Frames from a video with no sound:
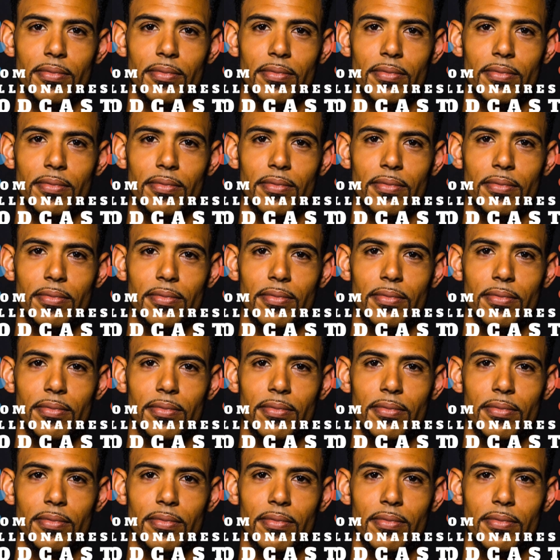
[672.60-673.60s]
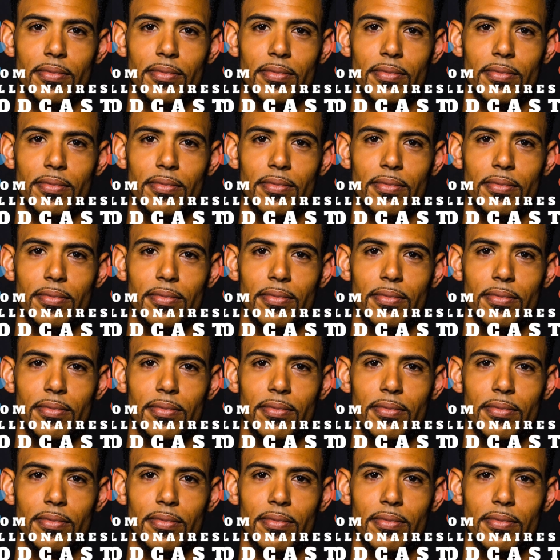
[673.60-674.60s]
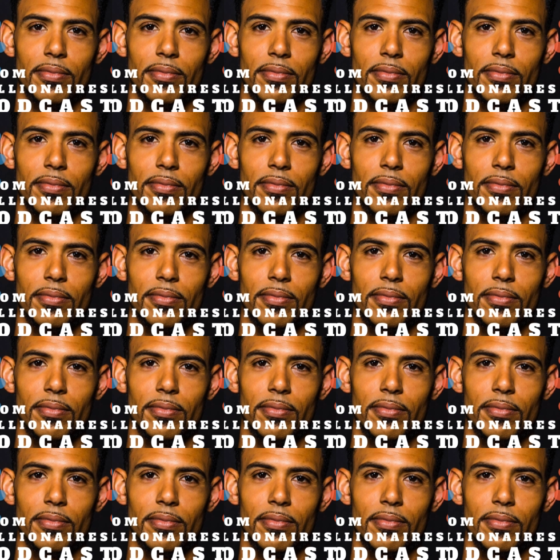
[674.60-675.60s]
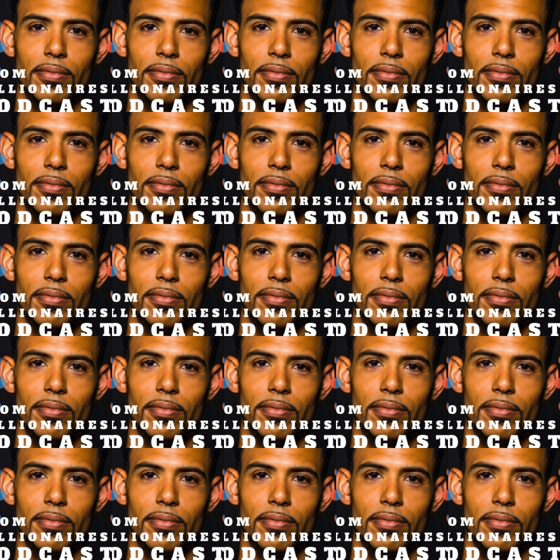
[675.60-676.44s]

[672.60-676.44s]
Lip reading: [no speech]